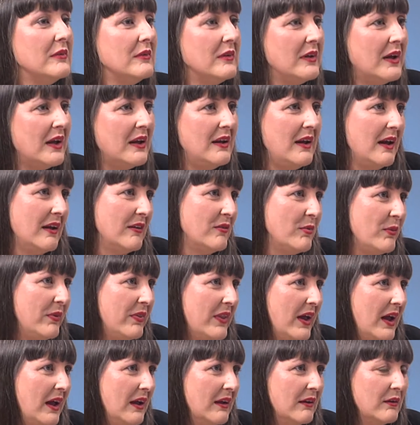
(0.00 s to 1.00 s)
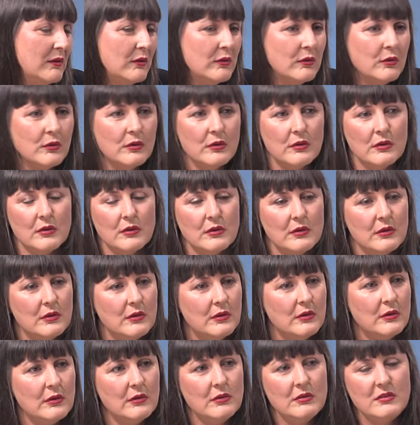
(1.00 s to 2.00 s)
connect with that, or
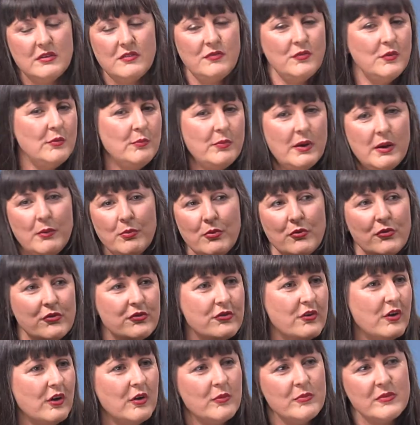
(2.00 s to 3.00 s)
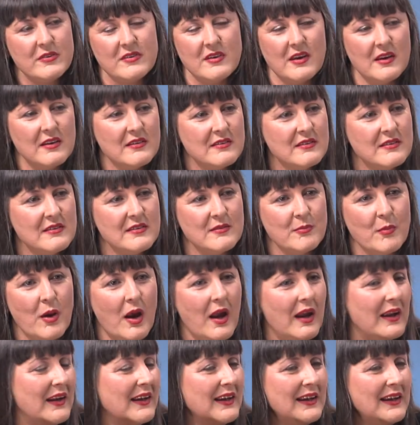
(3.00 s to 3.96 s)
different people's circumstances might